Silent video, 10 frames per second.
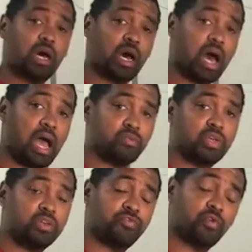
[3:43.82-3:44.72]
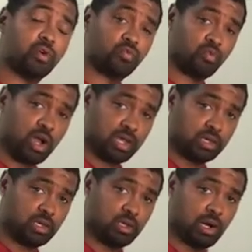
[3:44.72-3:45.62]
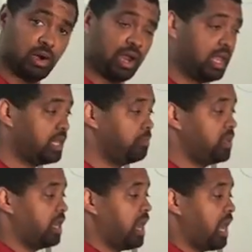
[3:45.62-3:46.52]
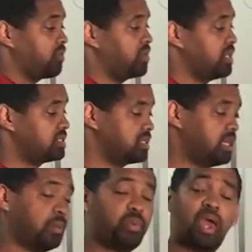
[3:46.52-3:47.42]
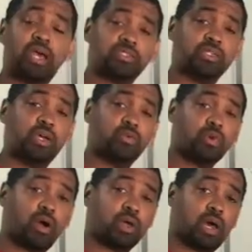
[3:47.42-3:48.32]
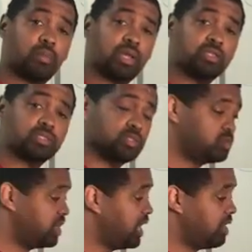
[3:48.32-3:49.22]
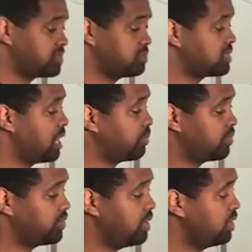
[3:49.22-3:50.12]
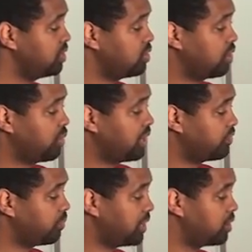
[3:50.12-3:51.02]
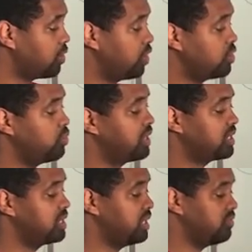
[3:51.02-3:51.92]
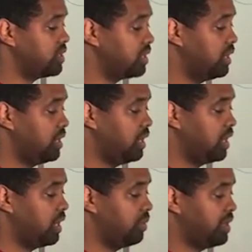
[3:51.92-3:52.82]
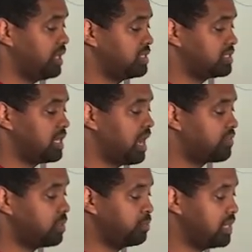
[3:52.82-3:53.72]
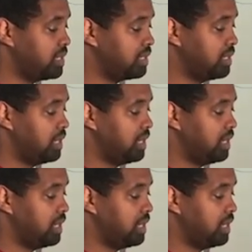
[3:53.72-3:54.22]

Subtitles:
a hot read for a run. All right, it could be a hot read to that pass route combination. You can have some type of, whatever play call you want to give it, and it doesn't have to be